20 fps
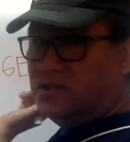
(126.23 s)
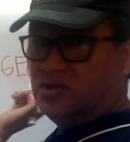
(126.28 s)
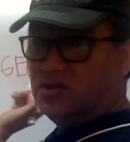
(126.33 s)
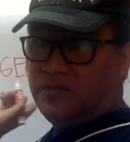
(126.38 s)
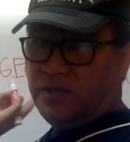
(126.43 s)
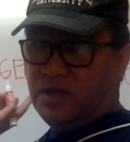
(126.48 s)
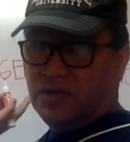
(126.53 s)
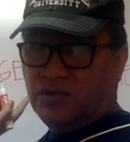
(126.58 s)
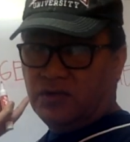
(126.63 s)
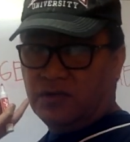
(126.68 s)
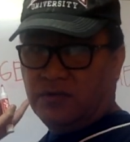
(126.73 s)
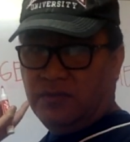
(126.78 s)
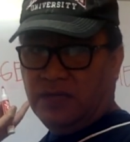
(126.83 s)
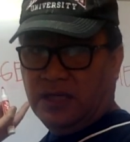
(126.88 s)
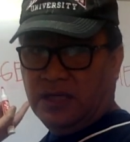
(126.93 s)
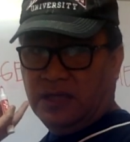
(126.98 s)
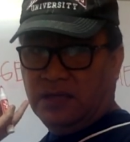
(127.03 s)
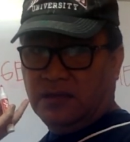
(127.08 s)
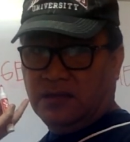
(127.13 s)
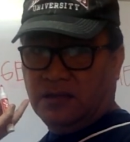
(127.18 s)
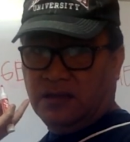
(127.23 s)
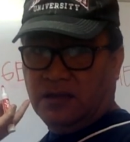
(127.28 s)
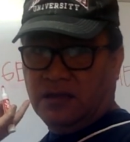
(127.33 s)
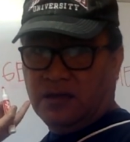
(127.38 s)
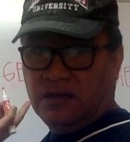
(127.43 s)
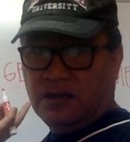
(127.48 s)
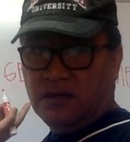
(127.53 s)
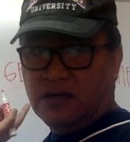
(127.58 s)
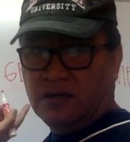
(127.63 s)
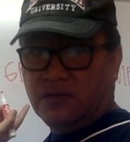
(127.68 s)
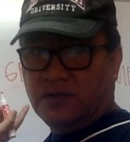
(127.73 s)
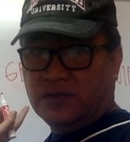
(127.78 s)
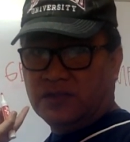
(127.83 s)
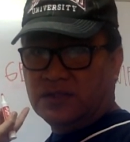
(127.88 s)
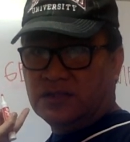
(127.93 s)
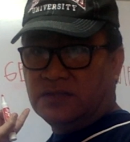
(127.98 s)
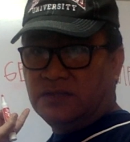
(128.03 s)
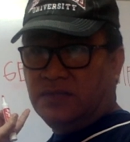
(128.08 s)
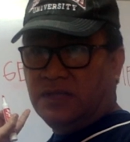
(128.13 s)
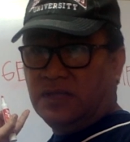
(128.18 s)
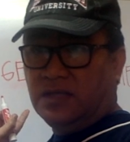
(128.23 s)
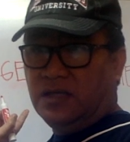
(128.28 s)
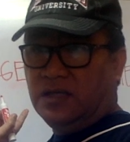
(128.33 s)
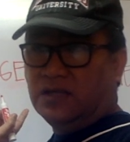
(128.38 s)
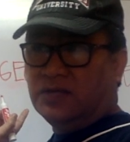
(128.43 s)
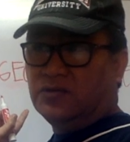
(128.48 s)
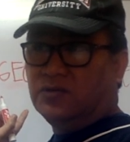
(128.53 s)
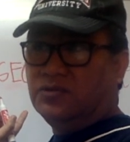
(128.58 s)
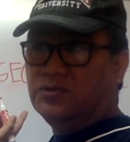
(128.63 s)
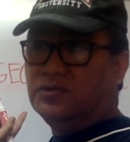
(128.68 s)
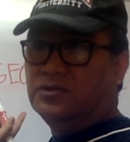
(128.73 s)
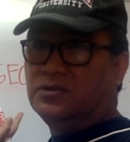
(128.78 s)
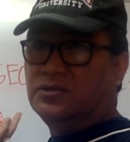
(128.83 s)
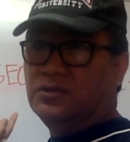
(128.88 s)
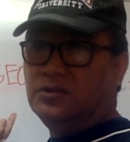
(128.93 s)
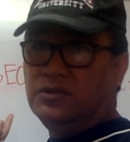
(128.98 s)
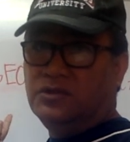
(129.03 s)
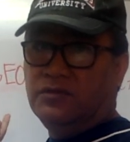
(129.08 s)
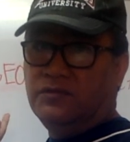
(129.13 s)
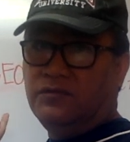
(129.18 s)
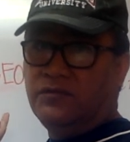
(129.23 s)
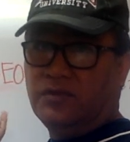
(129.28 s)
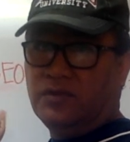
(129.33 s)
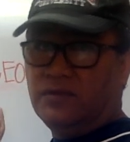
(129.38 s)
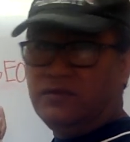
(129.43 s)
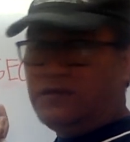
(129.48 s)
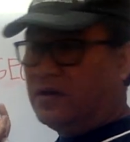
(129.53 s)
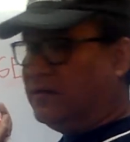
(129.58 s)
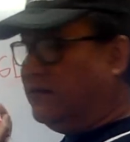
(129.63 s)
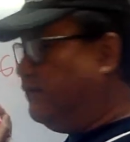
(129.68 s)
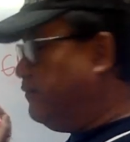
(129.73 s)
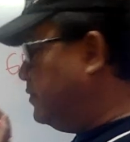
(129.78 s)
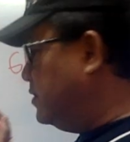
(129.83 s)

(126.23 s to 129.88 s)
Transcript: geometric mean, uh, which is being introduced to you for the very